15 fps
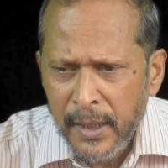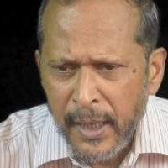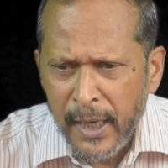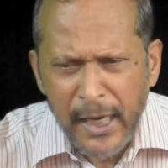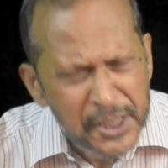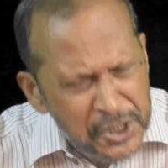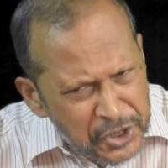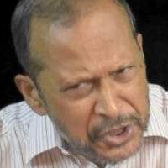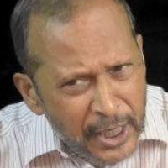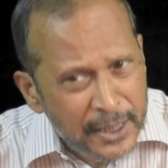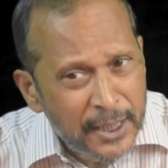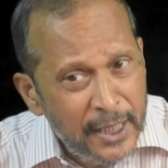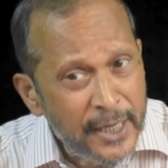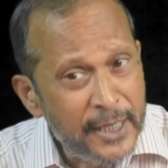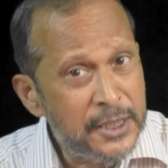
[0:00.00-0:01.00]

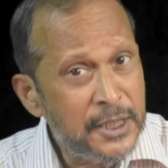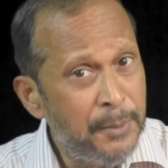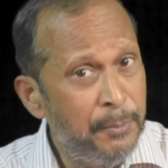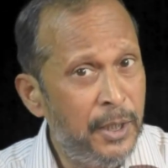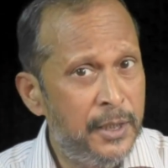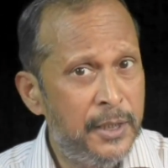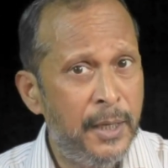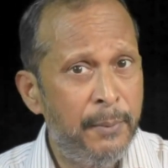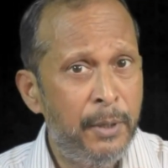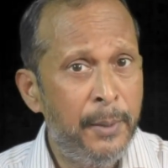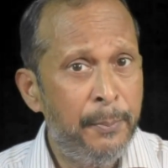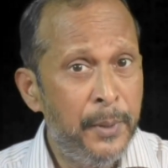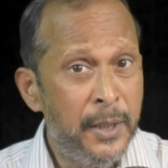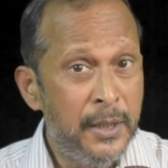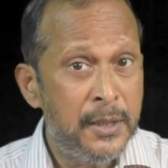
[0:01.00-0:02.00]
Exactly a similar
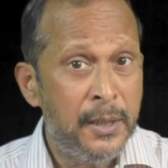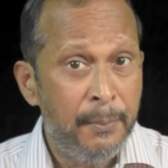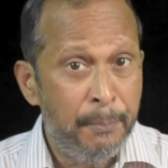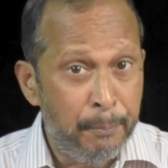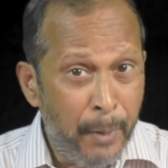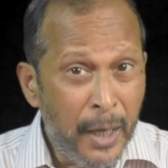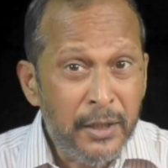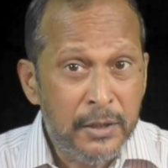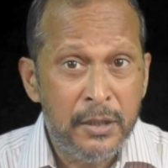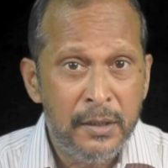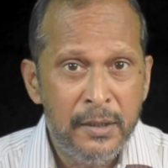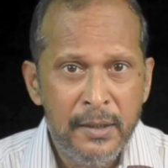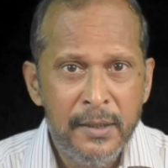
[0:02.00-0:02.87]
development, but